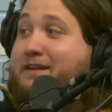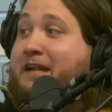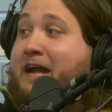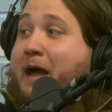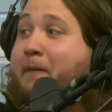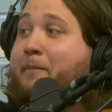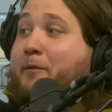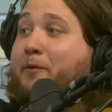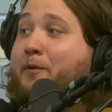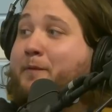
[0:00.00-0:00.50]

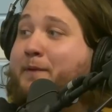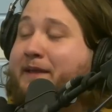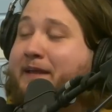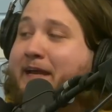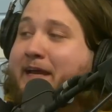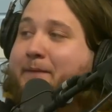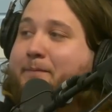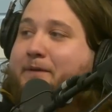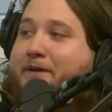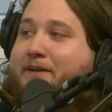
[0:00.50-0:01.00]
common one we
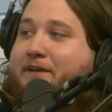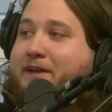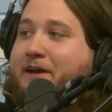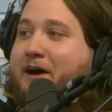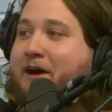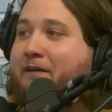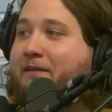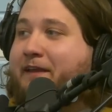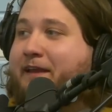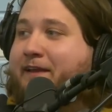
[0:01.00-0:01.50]
get, but
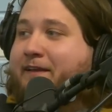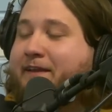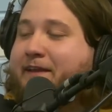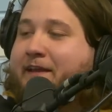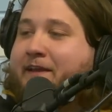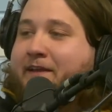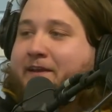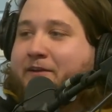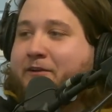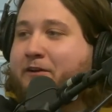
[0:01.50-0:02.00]
no,
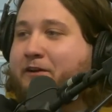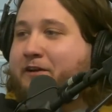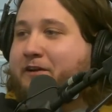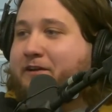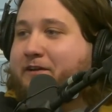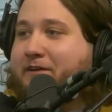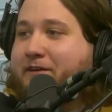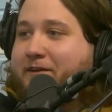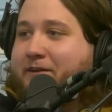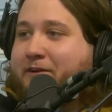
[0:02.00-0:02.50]
legally couldn't
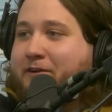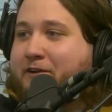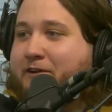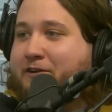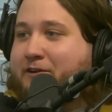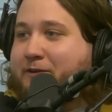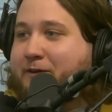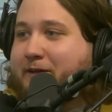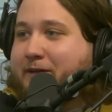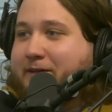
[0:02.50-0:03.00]

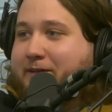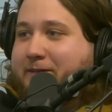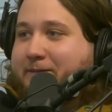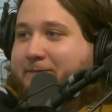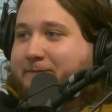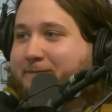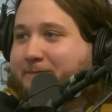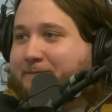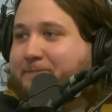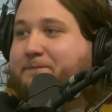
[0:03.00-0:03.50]
couldn't do it.
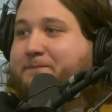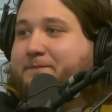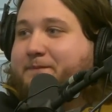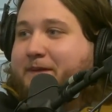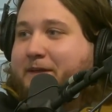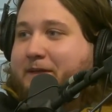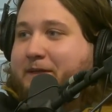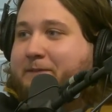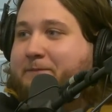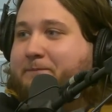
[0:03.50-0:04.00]
Really?
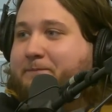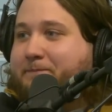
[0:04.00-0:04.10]
Yeah.